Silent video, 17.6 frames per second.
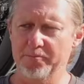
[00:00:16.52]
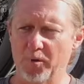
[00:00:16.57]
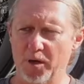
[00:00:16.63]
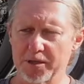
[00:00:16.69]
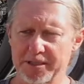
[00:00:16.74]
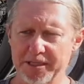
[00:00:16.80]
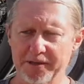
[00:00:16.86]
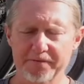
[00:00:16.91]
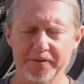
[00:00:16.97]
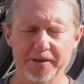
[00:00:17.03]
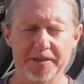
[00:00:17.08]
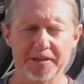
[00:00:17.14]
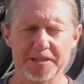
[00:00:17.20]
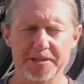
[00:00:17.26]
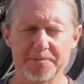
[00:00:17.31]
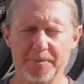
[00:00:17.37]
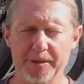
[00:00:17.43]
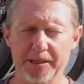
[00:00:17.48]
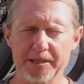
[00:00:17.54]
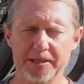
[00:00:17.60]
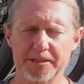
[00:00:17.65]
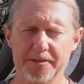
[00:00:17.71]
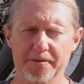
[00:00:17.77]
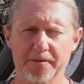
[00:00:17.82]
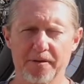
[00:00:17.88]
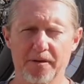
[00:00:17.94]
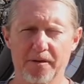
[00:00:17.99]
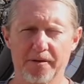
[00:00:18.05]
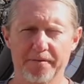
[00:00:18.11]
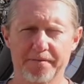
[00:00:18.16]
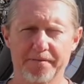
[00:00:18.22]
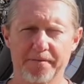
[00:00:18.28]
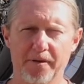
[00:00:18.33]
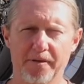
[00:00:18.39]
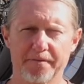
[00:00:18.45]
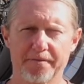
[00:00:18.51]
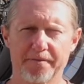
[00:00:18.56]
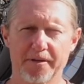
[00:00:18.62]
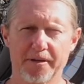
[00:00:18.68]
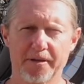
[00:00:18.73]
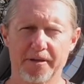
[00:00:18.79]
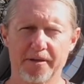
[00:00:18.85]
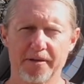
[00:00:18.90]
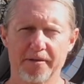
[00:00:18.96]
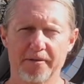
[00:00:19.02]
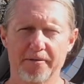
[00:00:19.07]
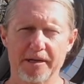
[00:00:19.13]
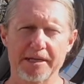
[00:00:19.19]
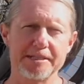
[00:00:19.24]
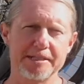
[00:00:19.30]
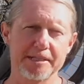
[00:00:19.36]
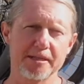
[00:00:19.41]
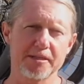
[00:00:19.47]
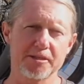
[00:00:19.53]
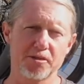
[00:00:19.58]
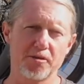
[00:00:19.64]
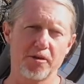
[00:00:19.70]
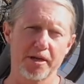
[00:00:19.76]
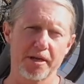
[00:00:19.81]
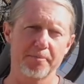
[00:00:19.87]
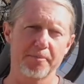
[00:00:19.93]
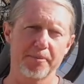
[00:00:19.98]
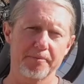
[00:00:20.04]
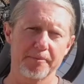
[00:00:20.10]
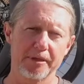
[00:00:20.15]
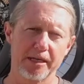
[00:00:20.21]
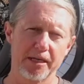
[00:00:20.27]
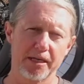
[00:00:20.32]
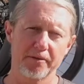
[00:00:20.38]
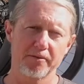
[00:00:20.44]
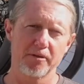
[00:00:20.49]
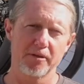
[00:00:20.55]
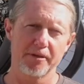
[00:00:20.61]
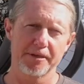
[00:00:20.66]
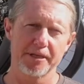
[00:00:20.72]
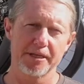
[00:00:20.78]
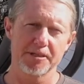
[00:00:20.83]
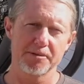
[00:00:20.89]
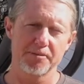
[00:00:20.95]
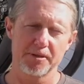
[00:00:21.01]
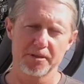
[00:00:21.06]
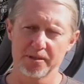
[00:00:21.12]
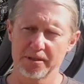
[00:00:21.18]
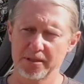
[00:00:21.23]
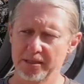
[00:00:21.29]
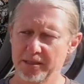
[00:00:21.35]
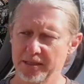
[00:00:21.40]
Most definitely the speeds of racing has gone up a hell of a lot as well.